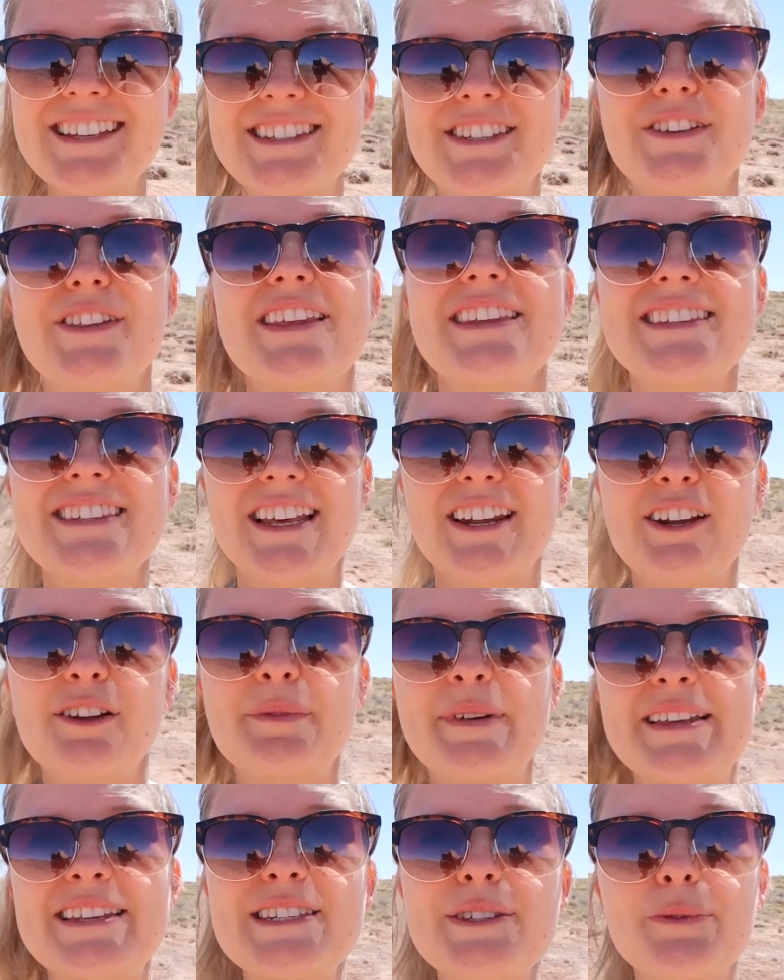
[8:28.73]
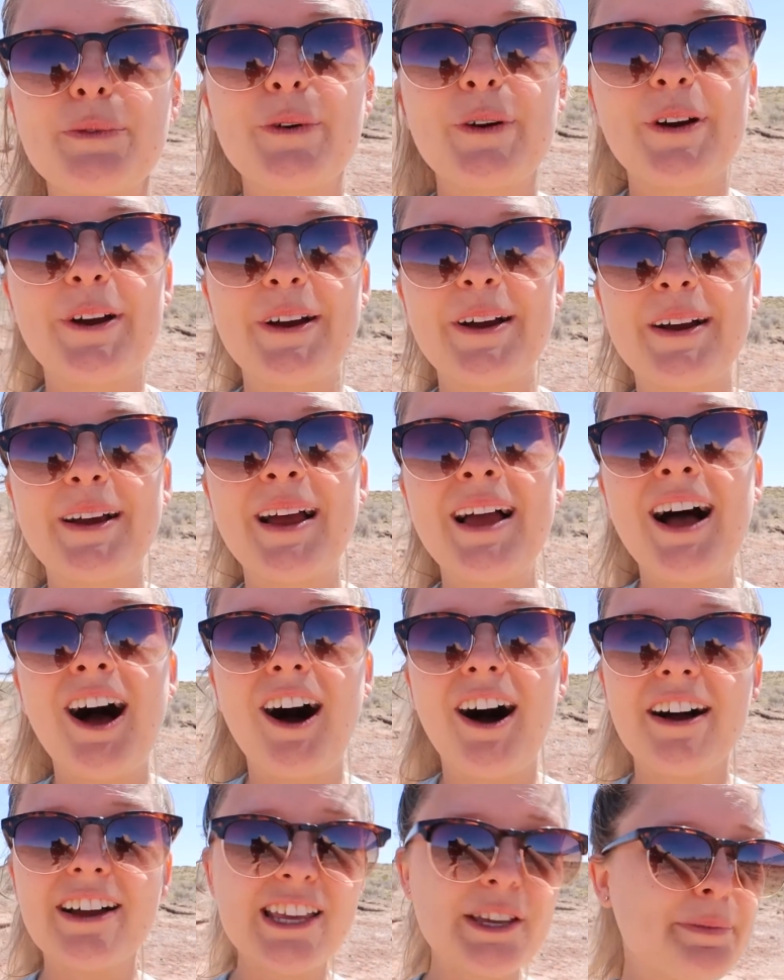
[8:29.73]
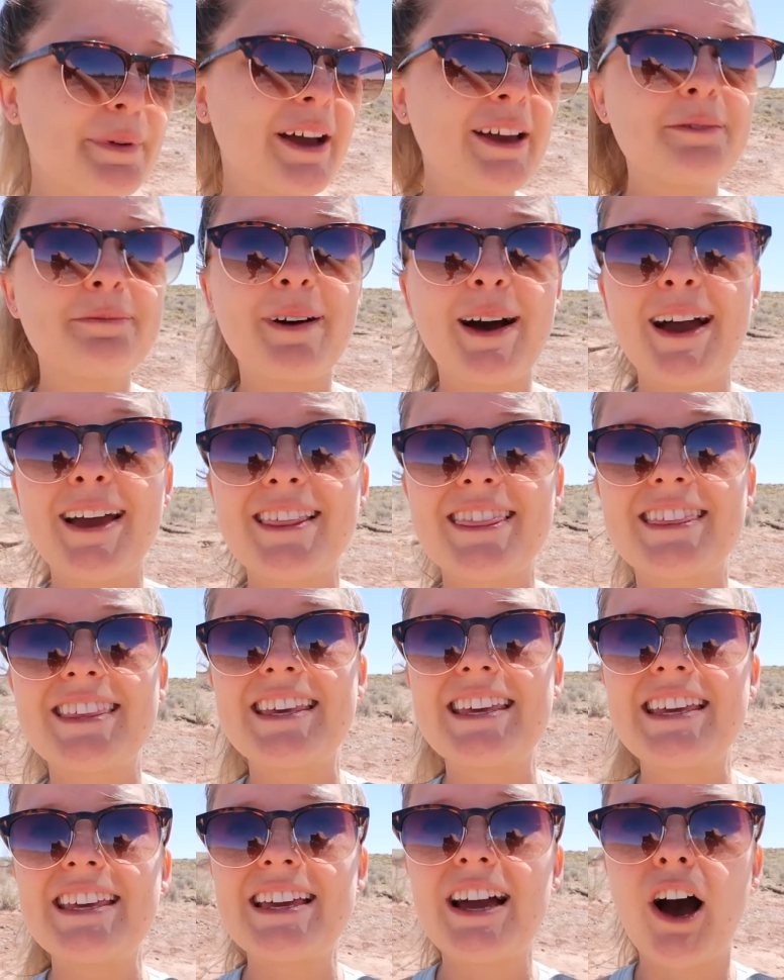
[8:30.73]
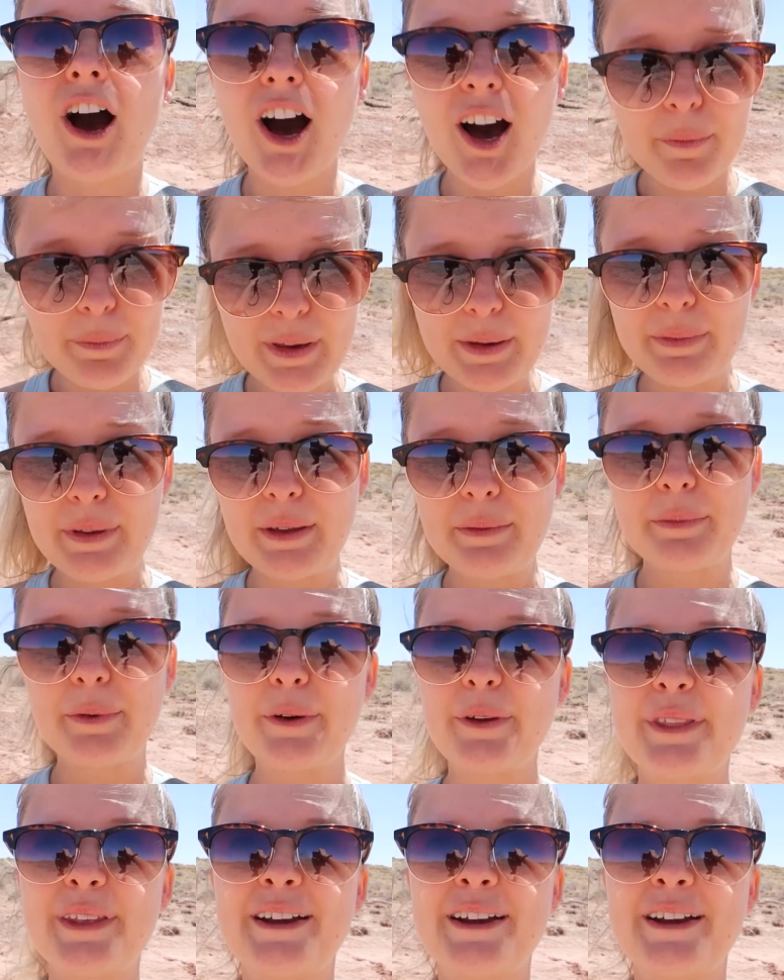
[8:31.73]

So these settlements were occupied by the Hopi people.